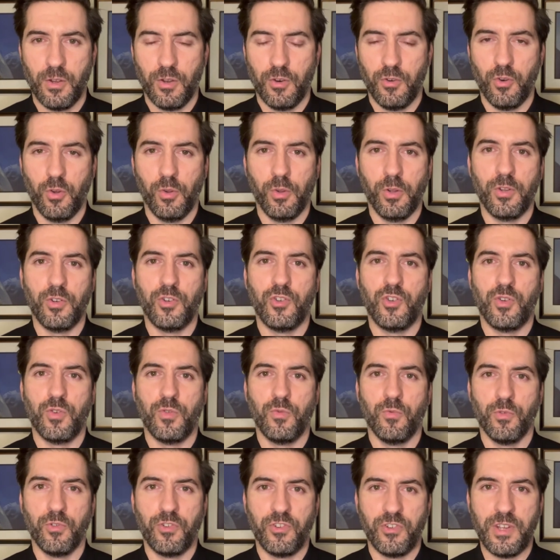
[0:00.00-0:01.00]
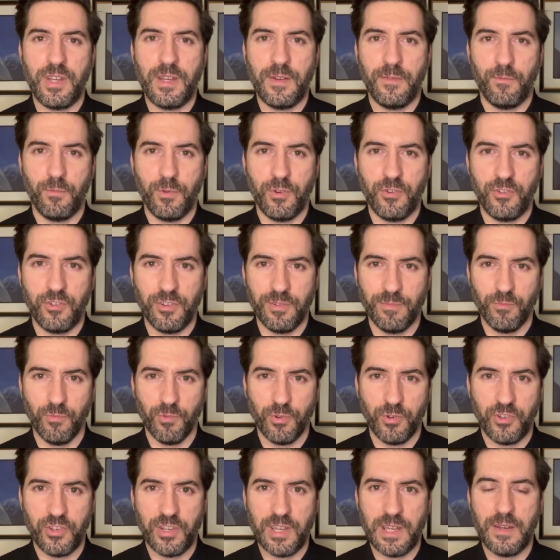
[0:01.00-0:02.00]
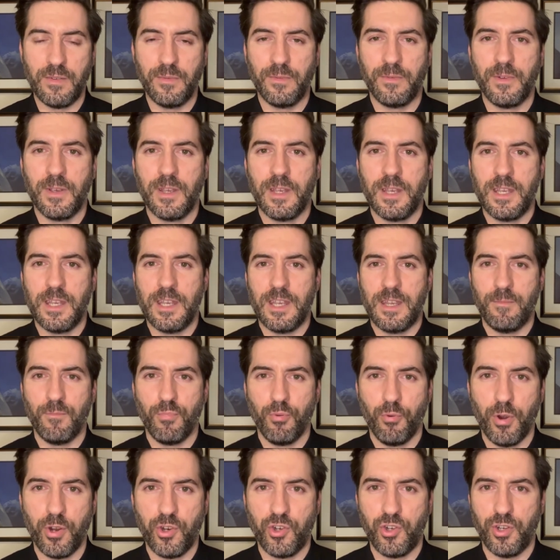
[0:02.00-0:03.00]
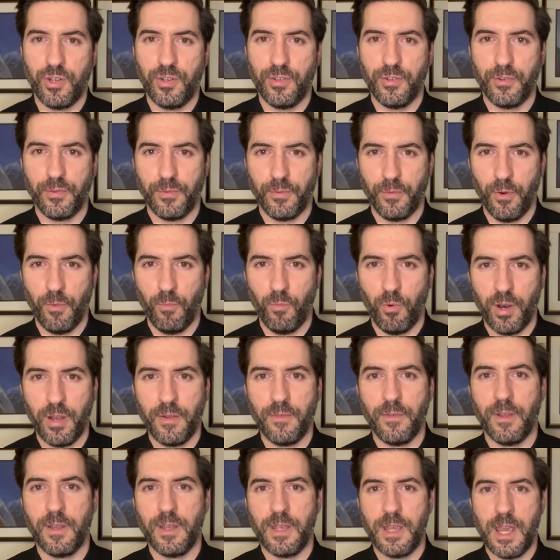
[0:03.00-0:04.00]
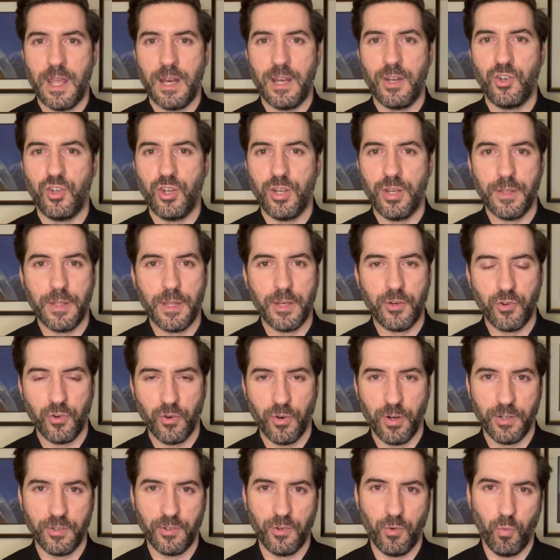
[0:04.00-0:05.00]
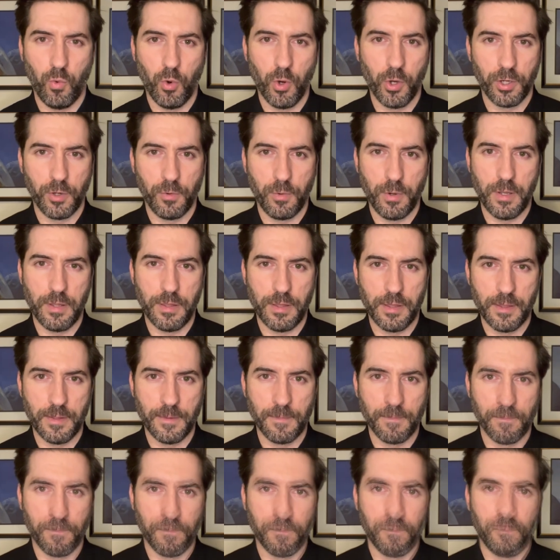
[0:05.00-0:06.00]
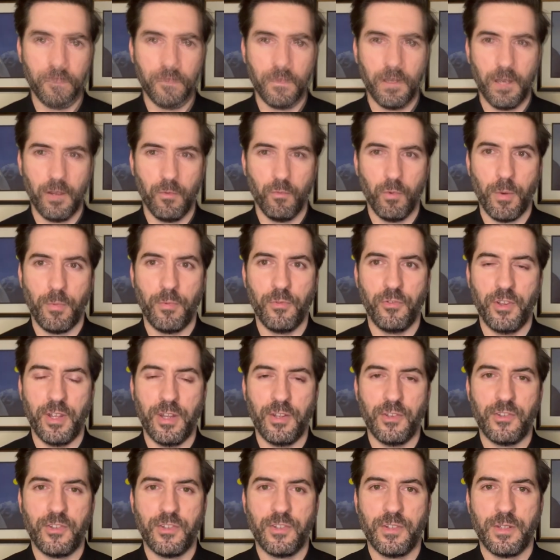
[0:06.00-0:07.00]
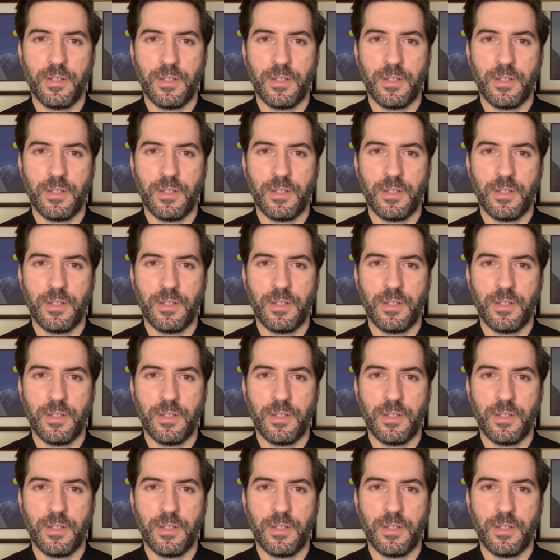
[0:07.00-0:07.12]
knowledge, receive wisdom, receive impressions from whatever energy they're trying to work with. Uh, it represents